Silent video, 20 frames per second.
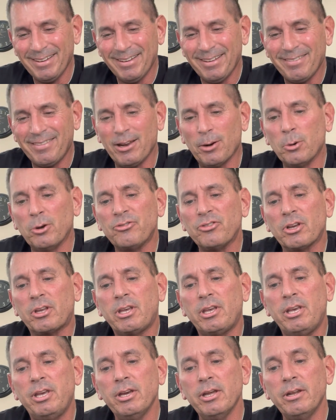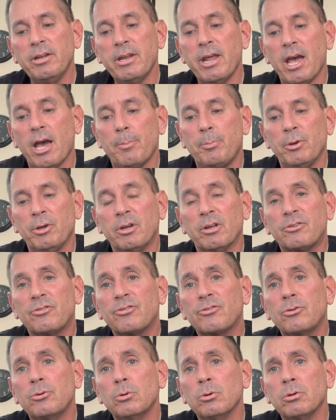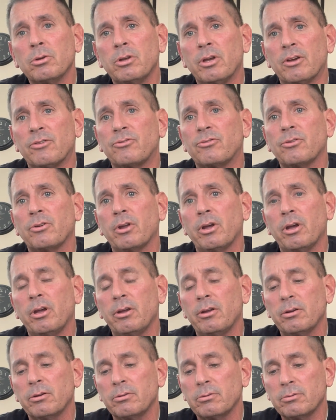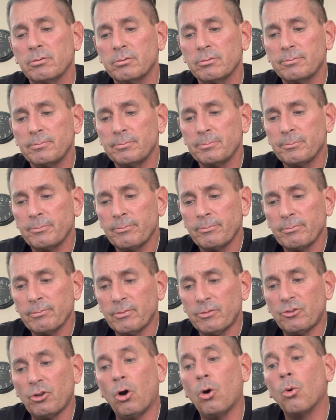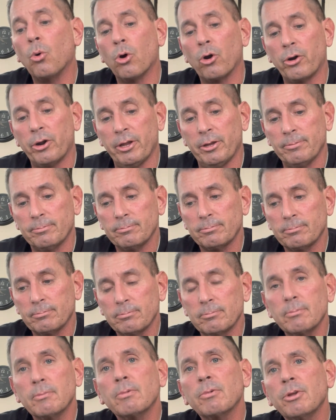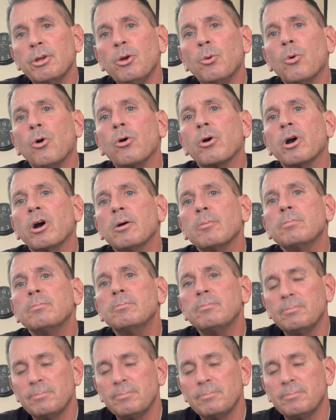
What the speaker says: There was a kidnapping at school yesterday. Don't worry, he woke up.